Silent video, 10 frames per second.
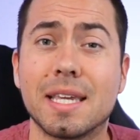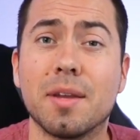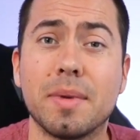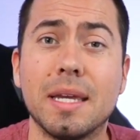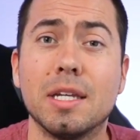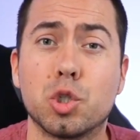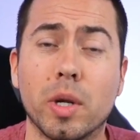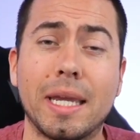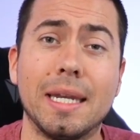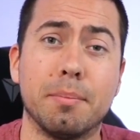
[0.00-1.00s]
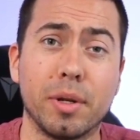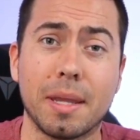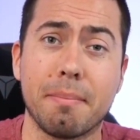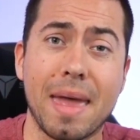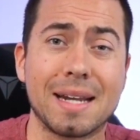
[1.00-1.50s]
is gonna be tricky to bring
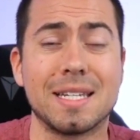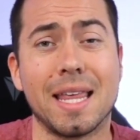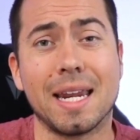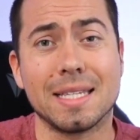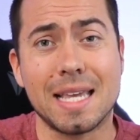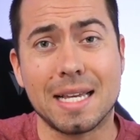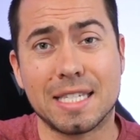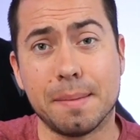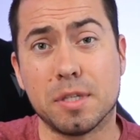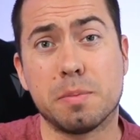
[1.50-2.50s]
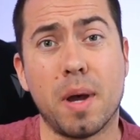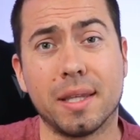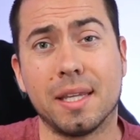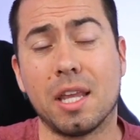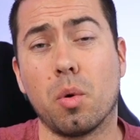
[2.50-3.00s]
them back to that exact same
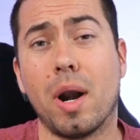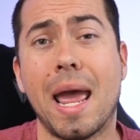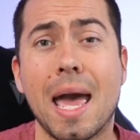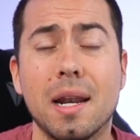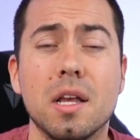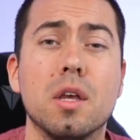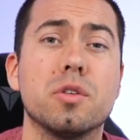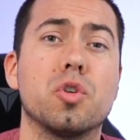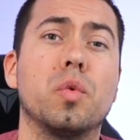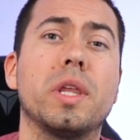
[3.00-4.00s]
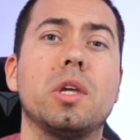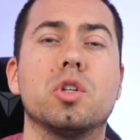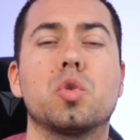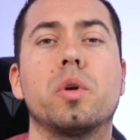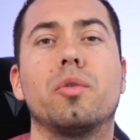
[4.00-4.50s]
spot that they were at. So really Really, you
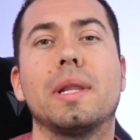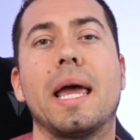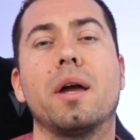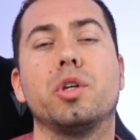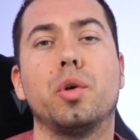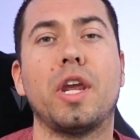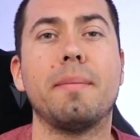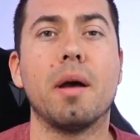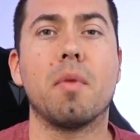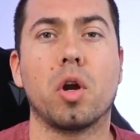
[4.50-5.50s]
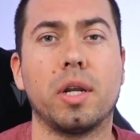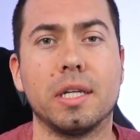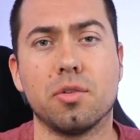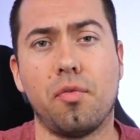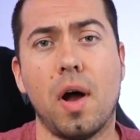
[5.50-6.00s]
just want to rely on your email
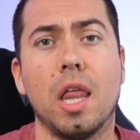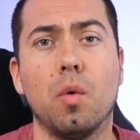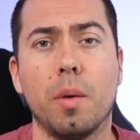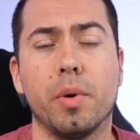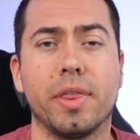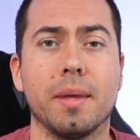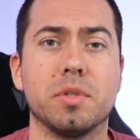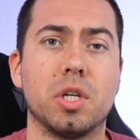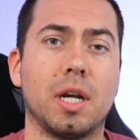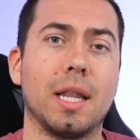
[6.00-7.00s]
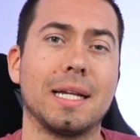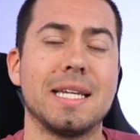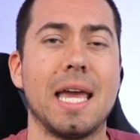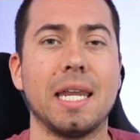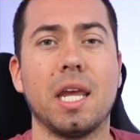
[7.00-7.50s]
marketing to follow up with them to
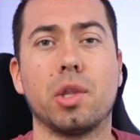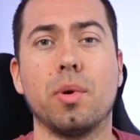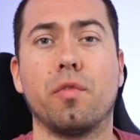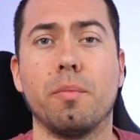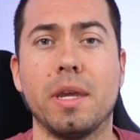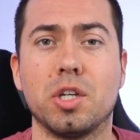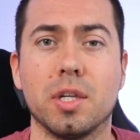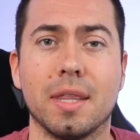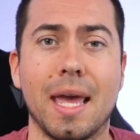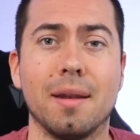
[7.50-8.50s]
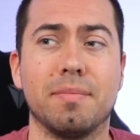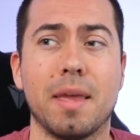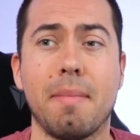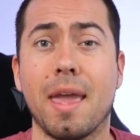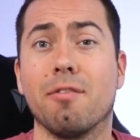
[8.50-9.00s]
collect any other information that
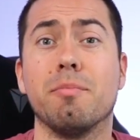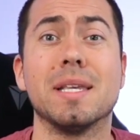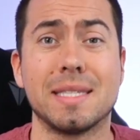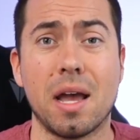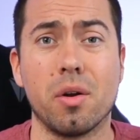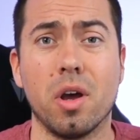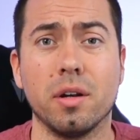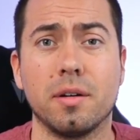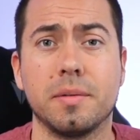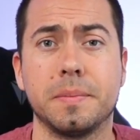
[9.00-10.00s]
they may have missed out on.